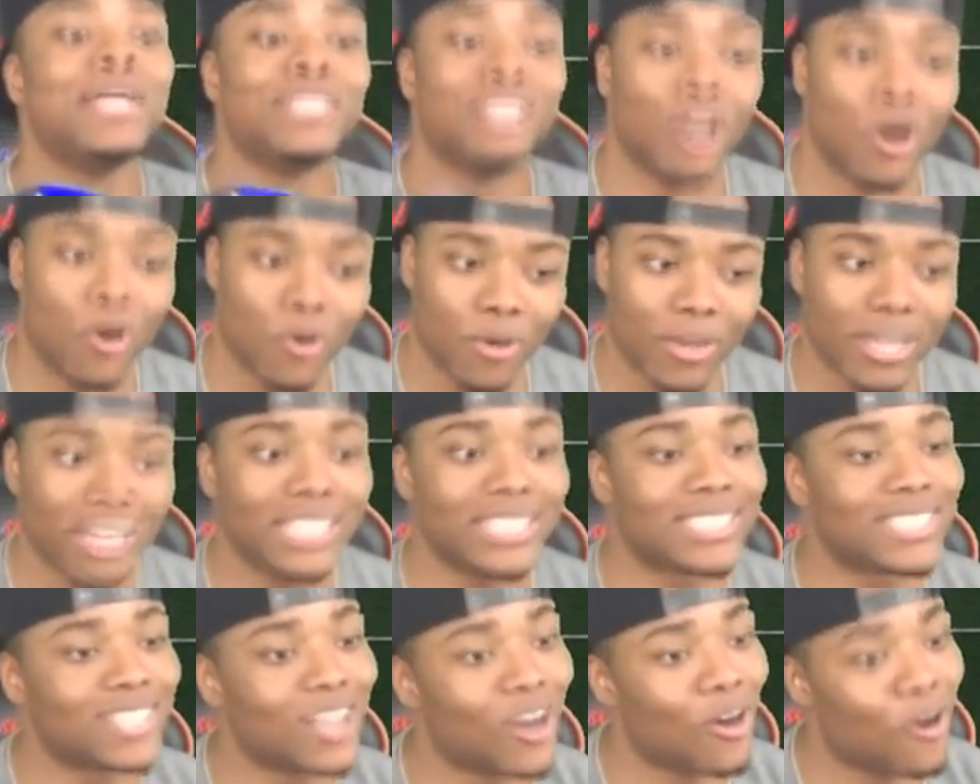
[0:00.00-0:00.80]
Don't
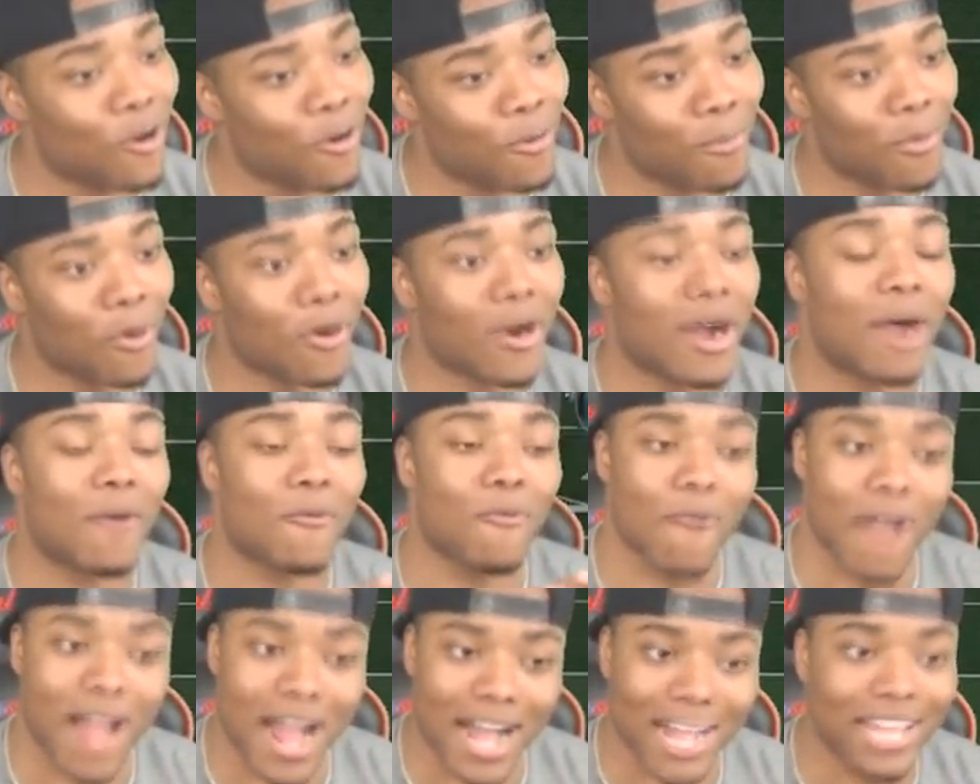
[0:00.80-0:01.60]
get sold, boy.
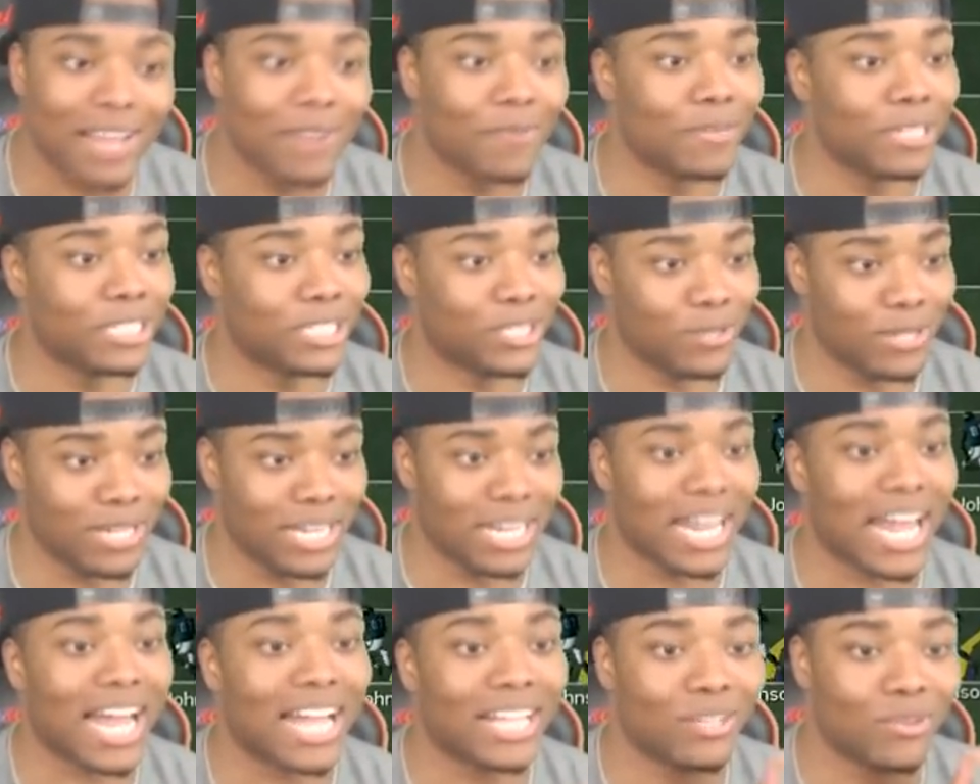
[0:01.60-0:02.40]
I'm rocking with you,
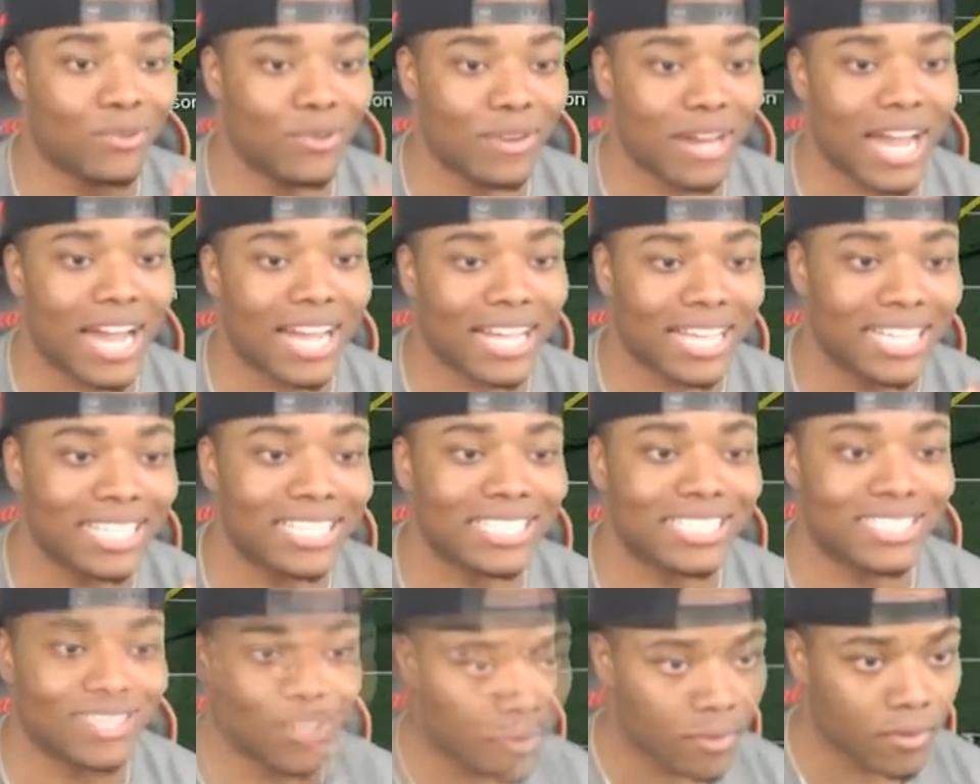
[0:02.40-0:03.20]
Eli. Do not
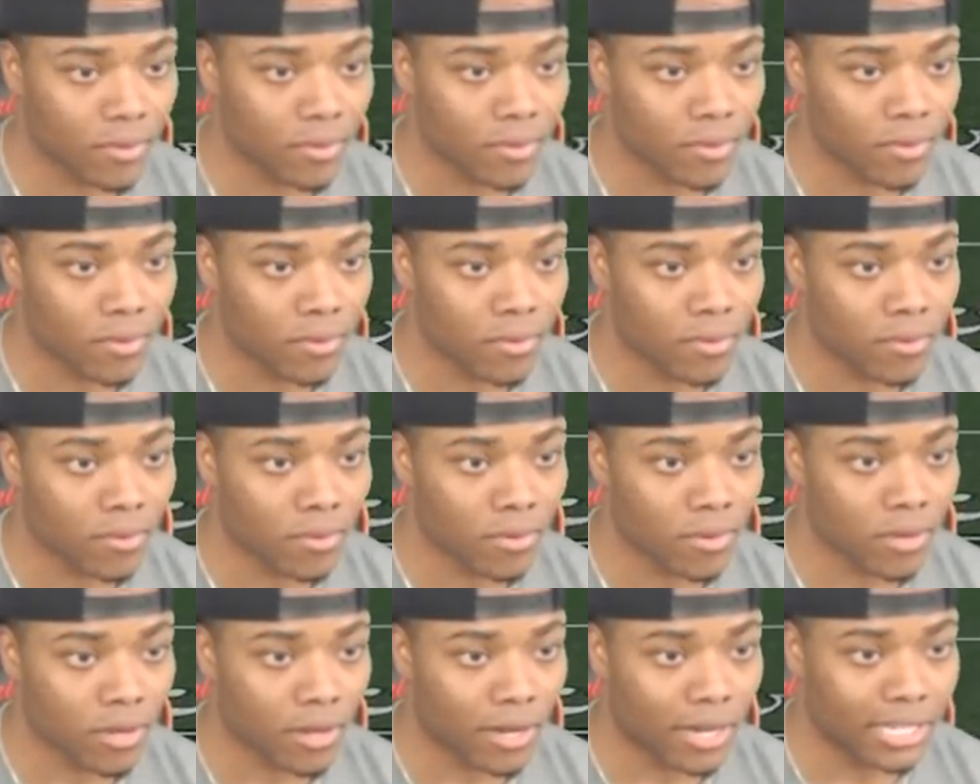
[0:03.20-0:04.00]
get sold.
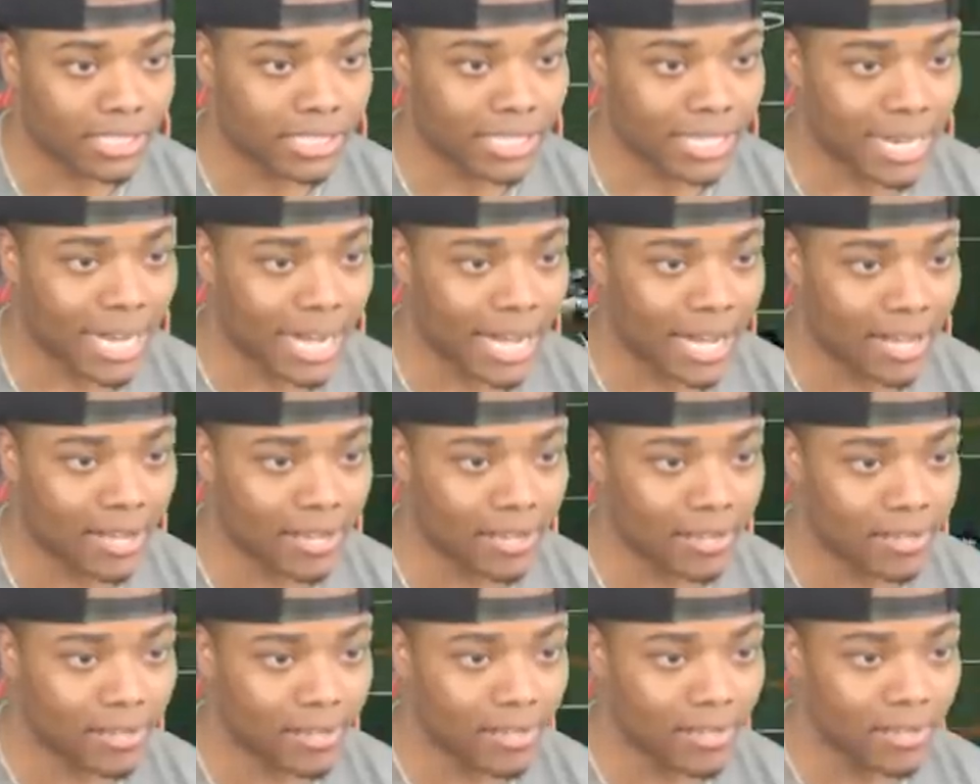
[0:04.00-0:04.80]
Oh, that's a dot.
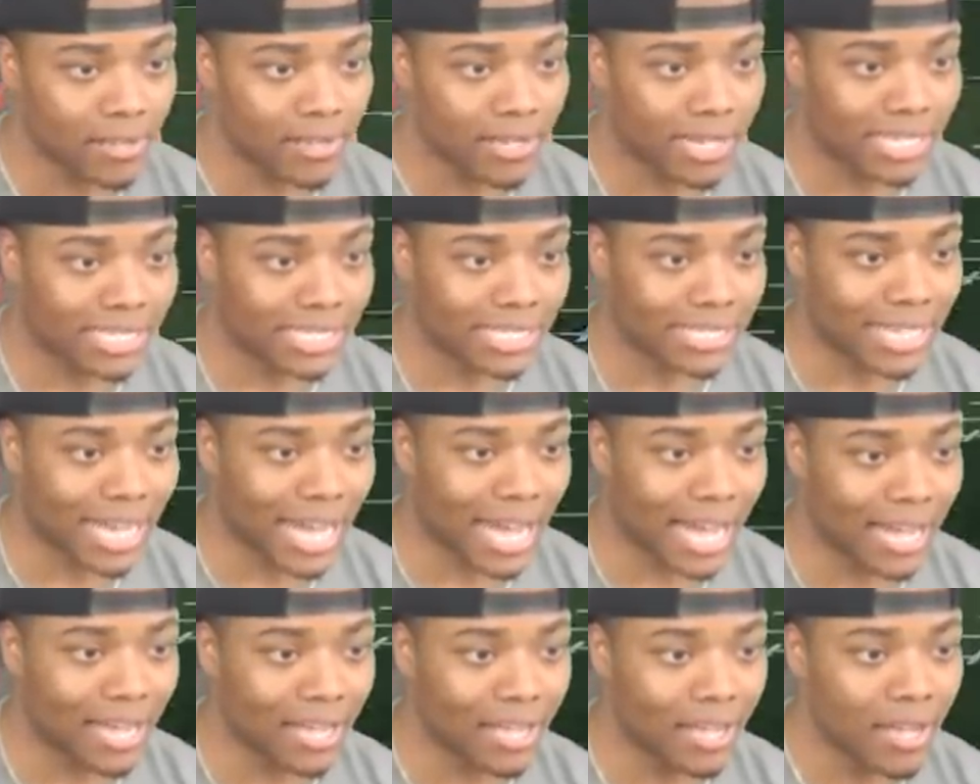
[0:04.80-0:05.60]
That's a
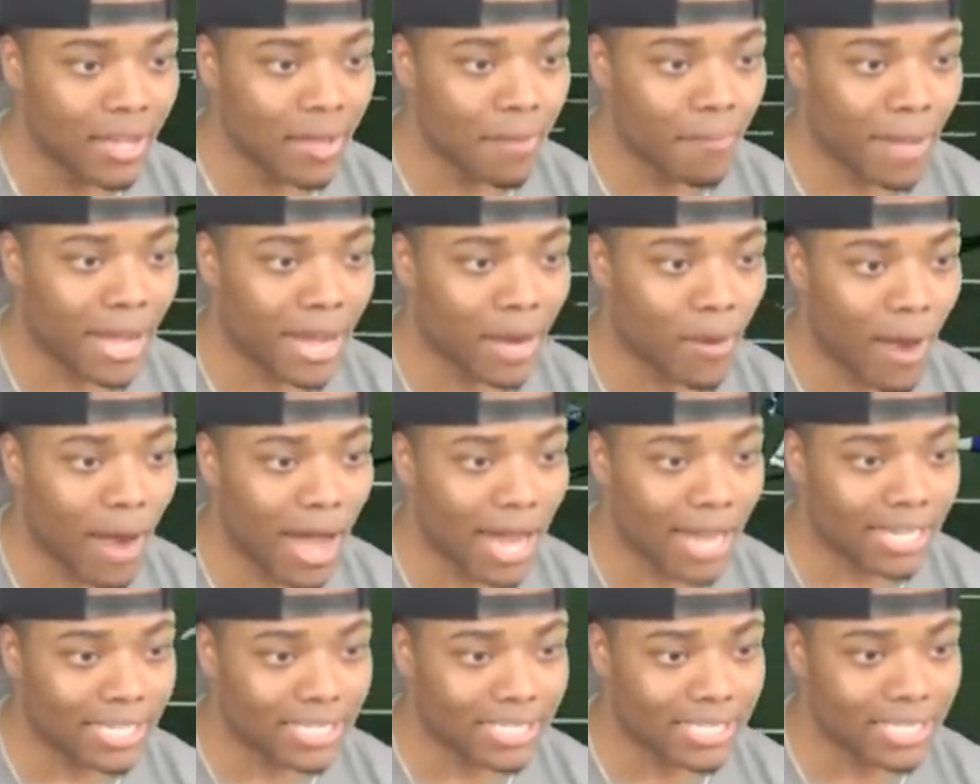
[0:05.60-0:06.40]
dot. Mike
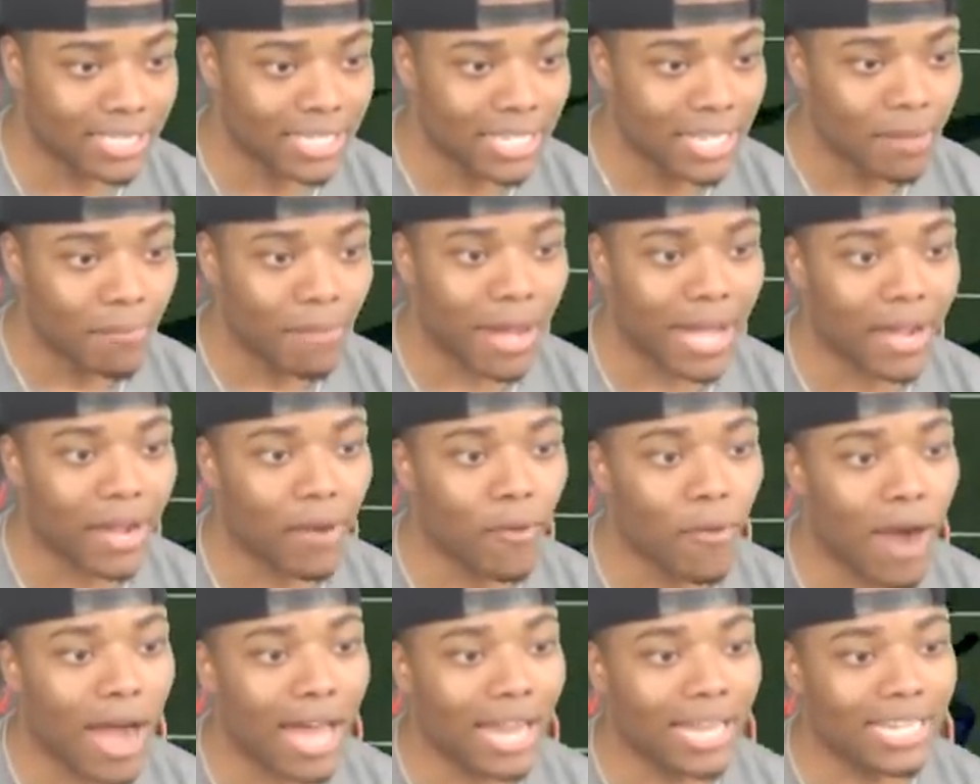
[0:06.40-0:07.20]
Wallace.
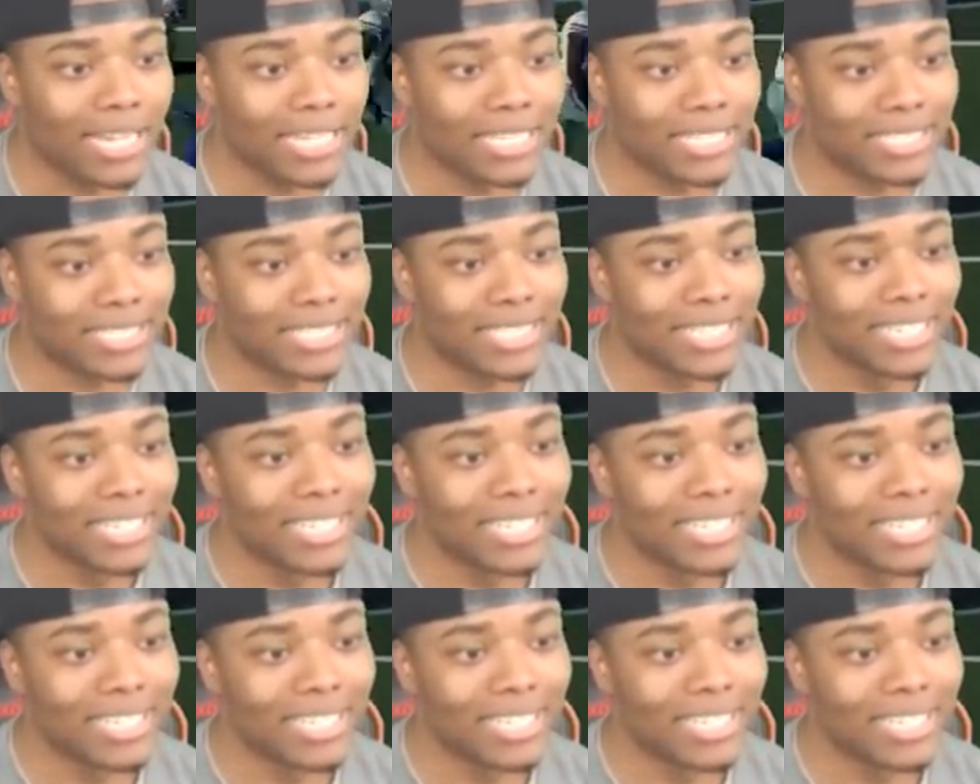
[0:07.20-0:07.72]
Mike Wallace.